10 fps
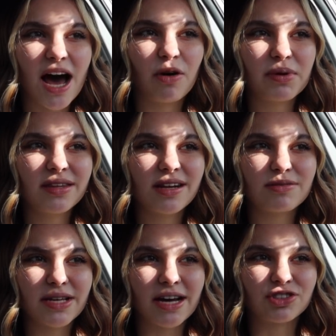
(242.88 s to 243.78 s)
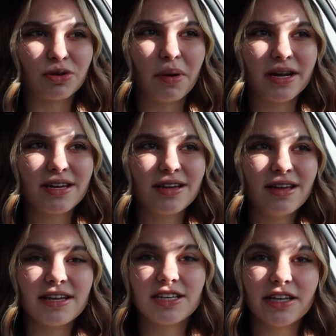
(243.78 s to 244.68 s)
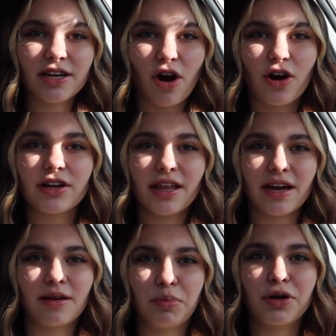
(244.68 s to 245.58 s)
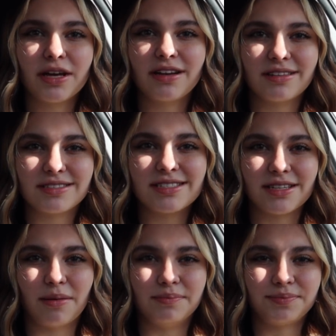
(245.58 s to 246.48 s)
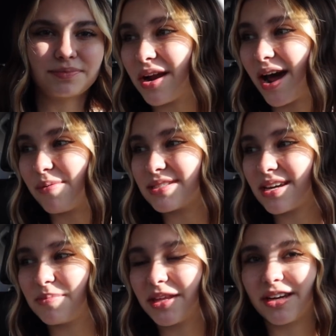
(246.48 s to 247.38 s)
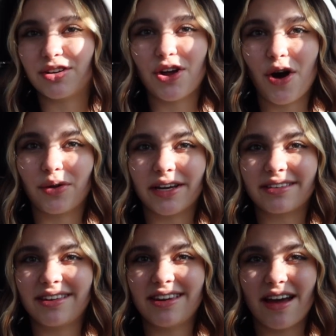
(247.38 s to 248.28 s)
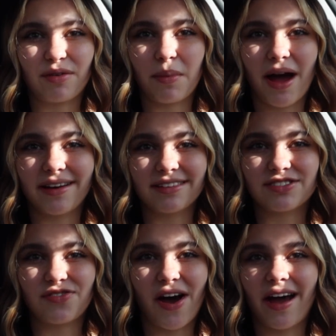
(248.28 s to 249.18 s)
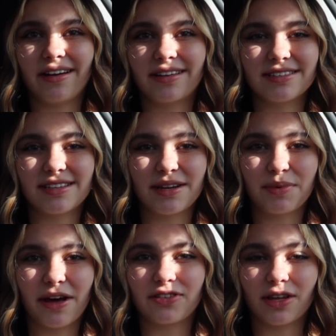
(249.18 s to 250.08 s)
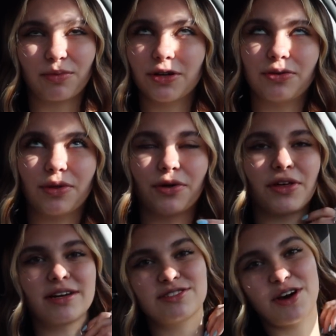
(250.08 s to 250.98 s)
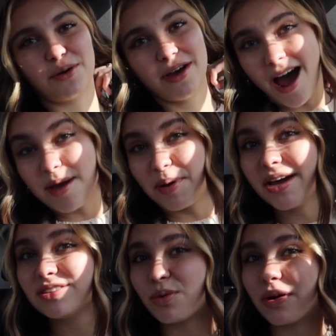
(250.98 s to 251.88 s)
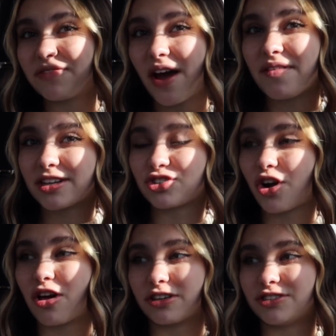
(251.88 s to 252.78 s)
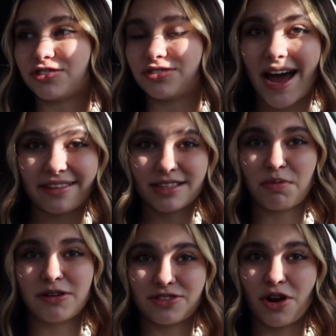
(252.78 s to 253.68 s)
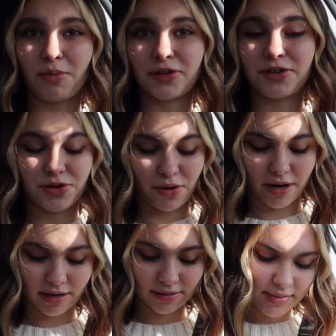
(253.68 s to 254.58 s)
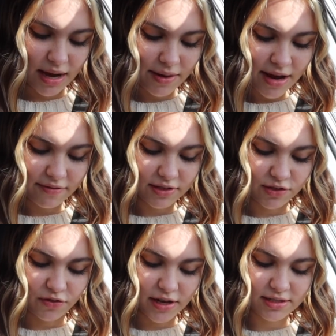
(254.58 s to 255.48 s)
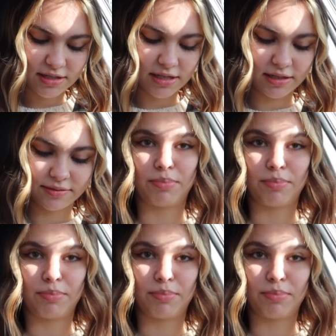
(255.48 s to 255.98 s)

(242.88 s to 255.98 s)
tell me that it was extra money until he had already like put it into the system. But I wasn't gonna be like, no, like never mind, it's fine. Cause then he would have to like redo the whole thing. So I paid $25 extra at this Barnes & Noble in New York. Now I have this fancy